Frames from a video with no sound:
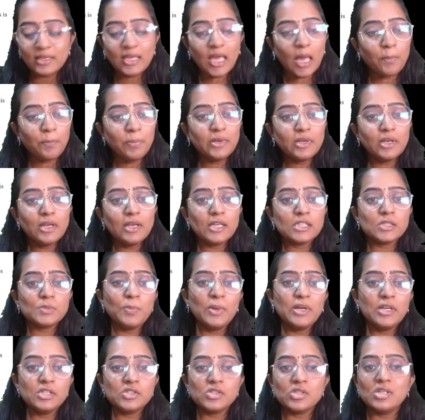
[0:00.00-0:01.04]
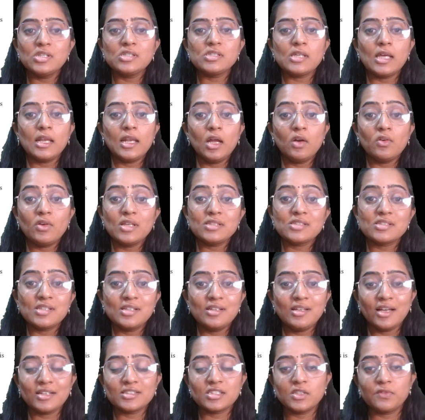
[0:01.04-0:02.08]
Capital expenditure is allowed as
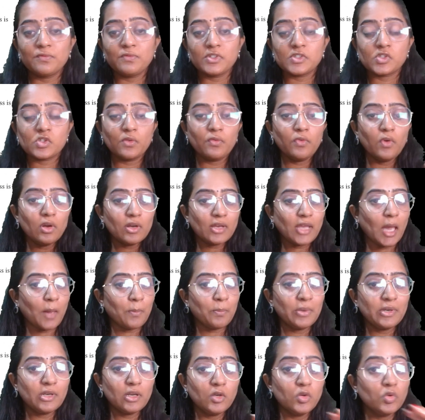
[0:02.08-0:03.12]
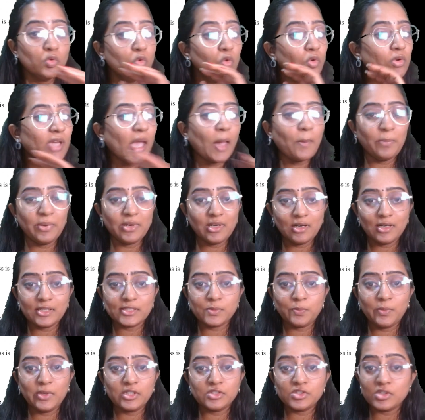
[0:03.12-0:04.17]
deduction. First of all, no capital
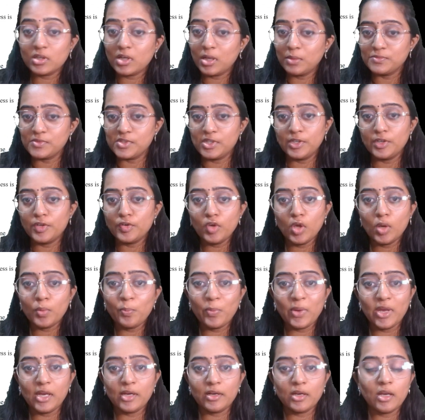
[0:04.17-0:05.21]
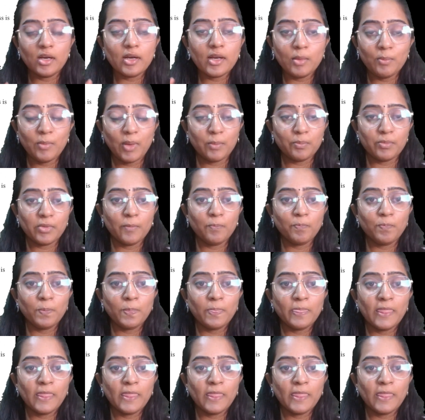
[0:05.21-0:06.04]
expenditure comes under your P&L, remember.